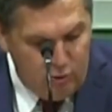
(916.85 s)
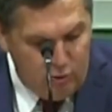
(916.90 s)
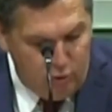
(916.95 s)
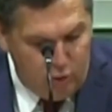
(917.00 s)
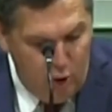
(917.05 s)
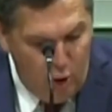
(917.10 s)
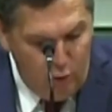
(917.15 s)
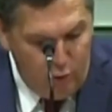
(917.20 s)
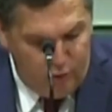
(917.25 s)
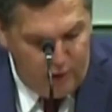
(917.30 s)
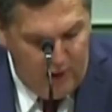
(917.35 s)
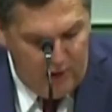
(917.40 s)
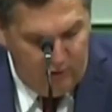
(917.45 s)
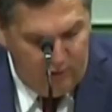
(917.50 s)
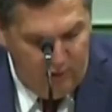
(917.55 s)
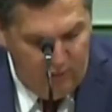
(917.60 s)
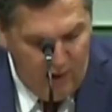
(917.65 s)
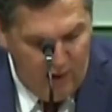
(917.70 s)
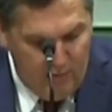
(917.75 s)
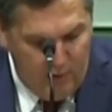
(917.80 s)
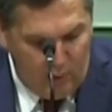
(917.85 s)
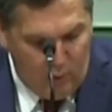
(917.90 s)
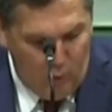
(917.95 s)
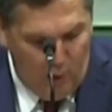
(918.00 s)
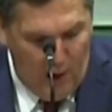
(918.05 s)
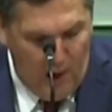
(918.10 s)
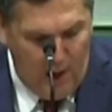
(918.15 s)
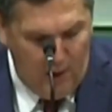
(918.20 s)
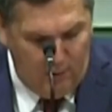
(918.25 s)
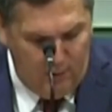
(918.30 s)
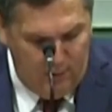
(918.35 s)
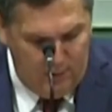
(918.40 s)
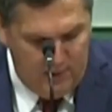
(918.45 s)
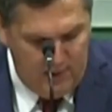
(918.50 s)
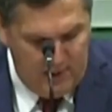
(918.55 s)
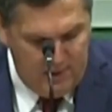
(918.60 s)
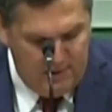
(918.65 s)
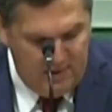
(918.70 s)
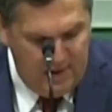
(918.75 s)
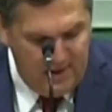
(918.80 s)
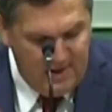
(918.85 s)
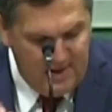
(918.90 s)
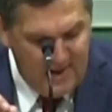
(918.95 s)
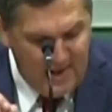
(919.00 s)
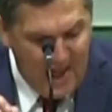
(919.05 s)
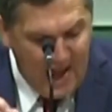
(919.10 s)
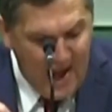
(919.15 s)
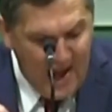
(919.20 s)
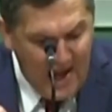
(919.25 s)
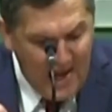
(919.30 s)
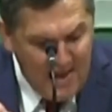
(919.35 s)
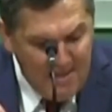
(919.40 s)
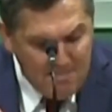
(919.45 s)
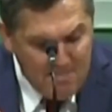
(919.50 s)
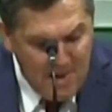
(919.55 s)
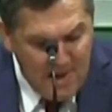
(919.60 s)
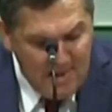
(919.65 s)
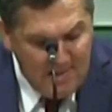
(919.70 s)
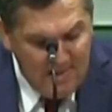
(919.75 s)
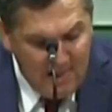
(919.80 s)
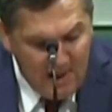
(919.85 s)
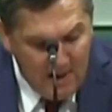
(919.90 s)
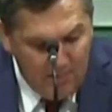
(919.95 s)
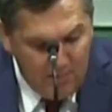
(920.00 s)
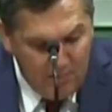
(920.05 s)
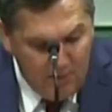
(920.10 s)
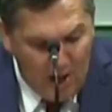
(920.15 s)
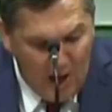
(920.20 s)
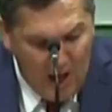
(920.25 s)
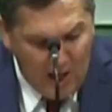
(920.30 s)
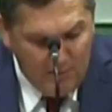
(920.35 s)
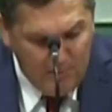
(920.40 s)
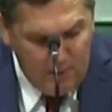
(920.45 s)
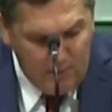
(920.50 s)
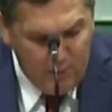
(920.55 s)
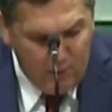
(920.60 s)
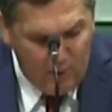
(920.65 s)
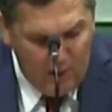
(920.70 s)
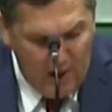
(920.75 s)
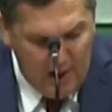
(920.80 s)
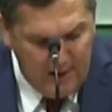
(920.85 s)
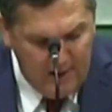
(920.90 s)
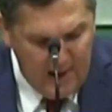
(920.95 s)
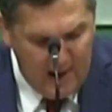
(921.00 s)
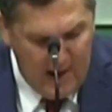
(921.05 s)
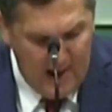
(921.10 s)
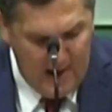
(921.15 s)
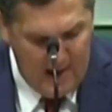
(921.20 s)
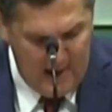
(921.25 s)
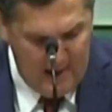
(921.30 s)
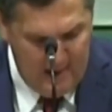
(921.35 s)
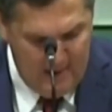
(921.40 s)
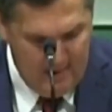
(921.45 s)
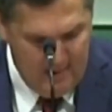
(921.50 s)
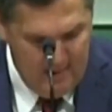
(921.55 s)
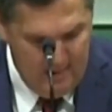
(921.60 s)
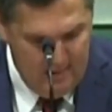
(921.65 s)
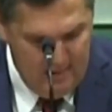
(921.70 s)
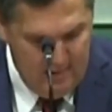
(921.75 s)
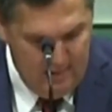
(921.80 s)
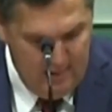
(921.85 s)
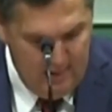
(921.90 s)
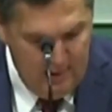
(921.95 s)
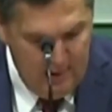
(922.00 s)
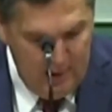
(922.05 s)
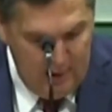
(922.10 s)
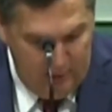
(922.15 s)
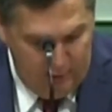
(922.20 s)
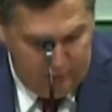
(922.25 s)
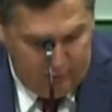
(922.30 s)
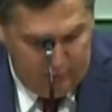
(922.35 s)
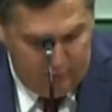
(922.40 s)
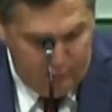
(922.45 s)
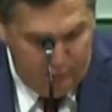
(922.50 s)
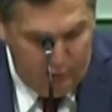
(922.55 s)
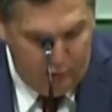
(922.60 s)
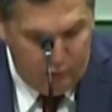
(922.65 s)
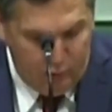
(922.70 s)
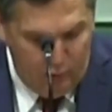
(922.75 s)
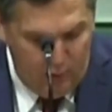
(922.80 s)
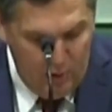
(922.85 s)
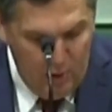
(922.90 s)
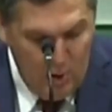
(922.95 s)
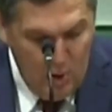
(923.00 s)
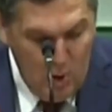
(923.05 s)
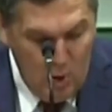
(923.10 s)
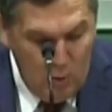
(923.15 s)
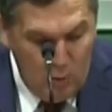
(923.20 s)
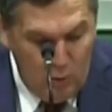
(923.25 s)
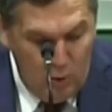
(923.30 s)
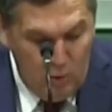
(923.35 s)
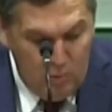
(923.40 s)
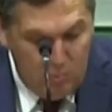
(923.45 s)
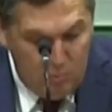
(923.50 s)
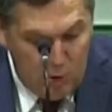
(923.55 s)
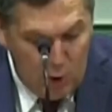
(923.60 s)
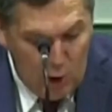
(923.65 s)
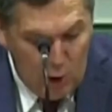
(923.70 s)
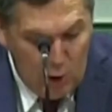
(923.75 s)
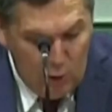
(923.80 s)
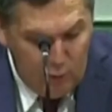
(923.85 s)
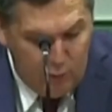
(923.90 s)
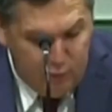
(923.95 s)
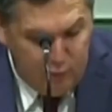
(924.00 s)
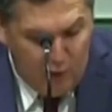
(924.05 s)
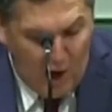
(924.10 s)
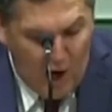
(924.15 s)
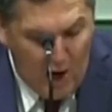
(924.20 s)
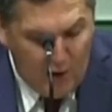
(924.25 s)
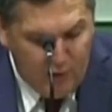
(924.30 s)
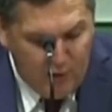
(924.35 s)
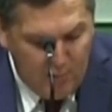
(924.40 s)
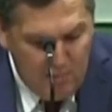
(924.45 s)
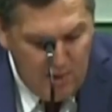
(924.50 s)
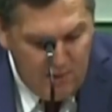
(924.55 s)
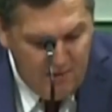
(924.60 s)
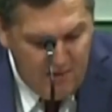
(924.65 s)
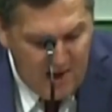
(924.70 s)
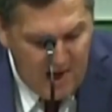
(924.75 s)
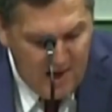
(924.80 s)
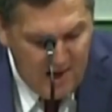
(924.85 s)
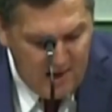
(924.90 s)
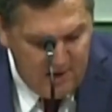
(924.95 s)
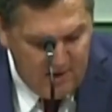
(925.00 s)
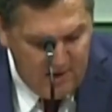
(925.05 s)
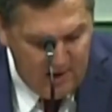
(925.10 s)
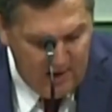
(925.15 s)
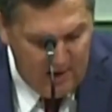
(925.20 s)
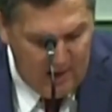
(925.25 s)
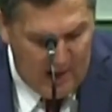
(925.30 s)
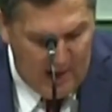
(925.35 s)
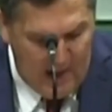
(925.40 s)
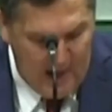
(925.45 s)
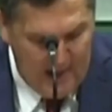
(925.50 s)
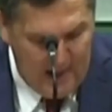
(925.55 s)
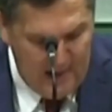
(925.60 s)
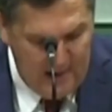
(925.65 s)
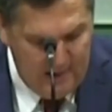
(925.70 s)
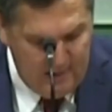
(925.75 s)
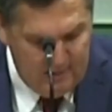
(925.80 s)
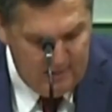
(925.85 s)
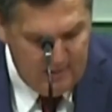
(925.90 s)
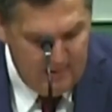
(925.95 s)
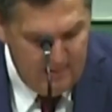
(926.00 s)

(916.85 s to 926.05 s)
2 things have I required of thee. Deny me them not before I die. Here's the first one. Remove far from me vanity and lies.